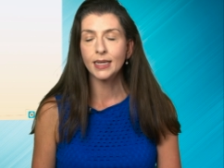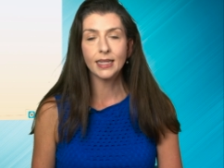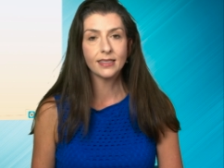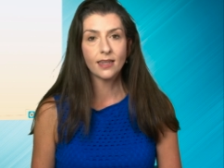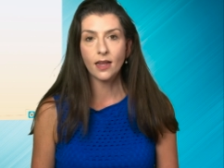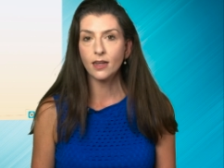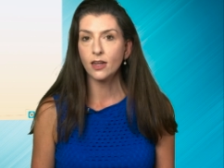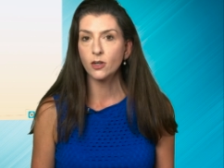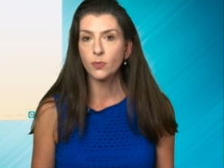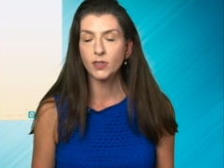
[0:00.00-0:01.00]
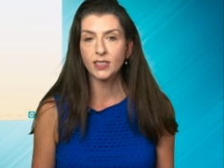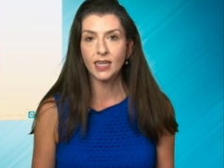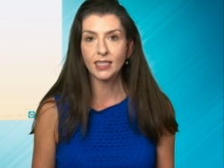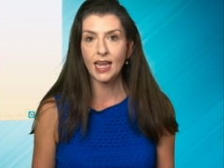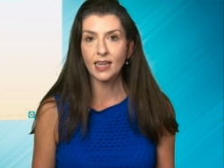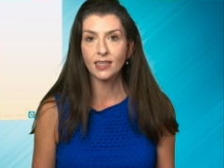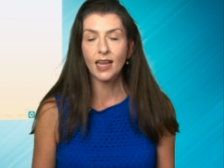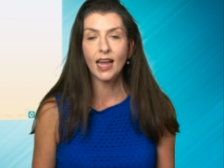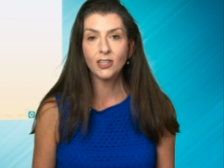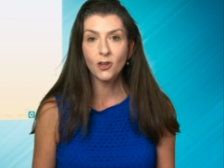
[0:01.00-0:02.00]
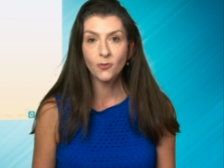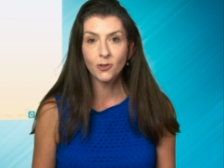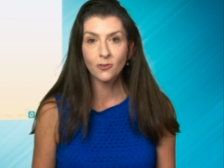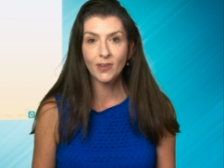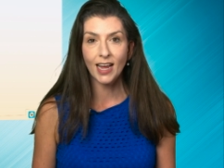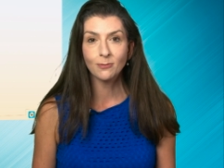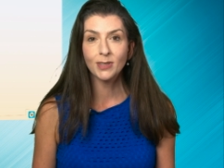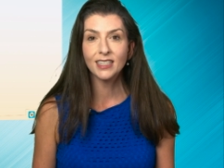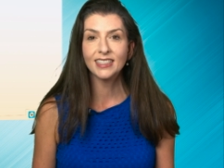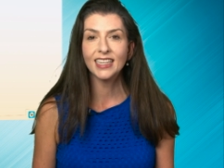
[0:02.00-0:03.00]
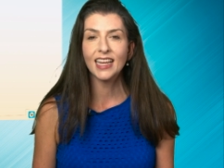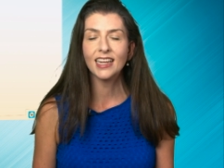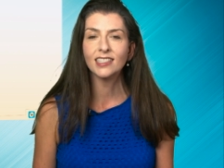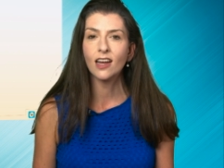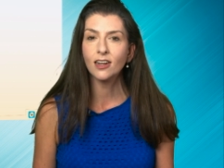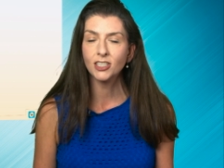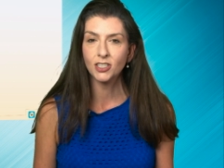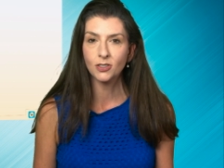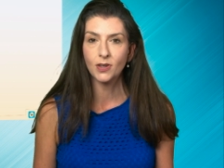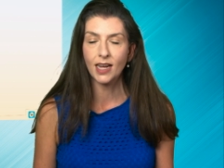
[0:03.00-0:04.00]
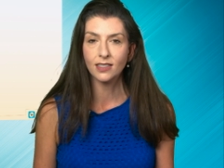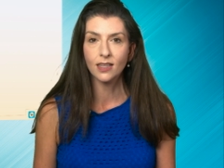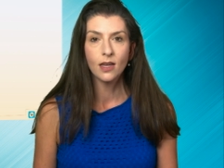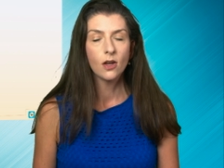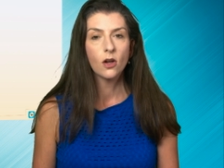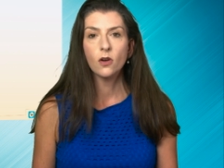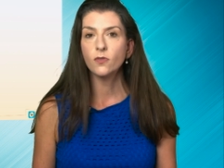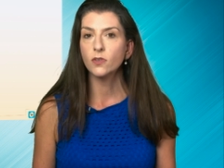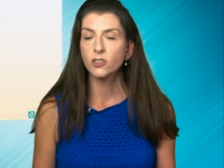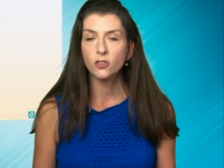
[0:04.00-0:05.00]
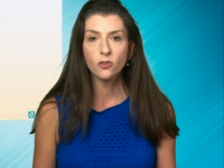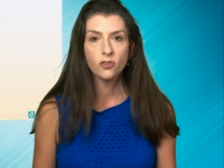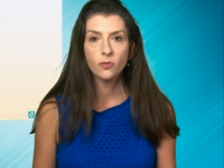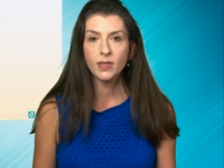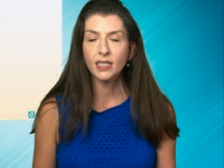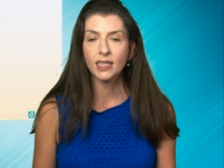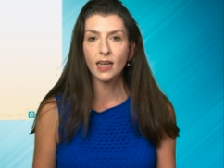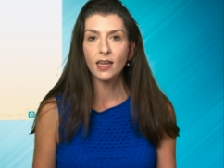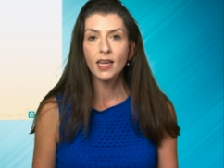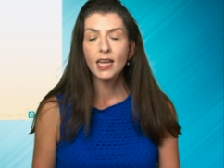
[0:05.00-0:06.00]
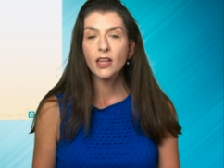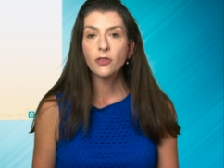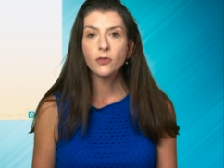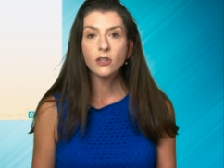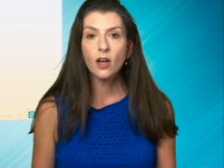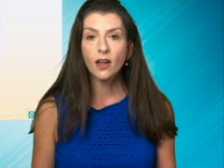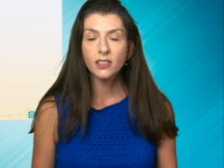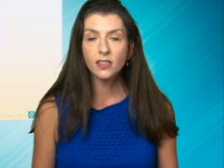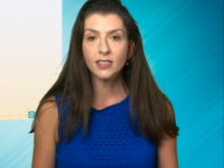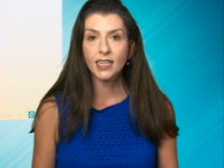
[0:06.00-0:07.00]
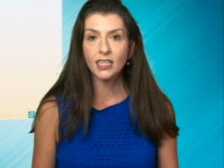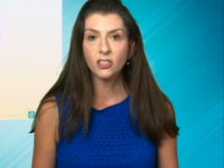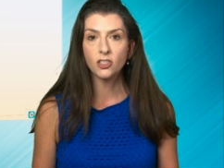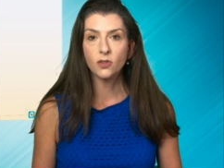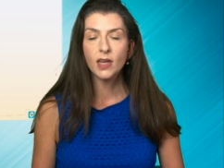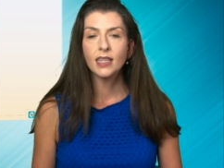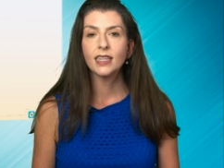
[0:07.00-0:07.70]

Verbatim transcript: It's not 100% yet. I know for a fact because, again, I talk to you guys over social media and through the consults that I do,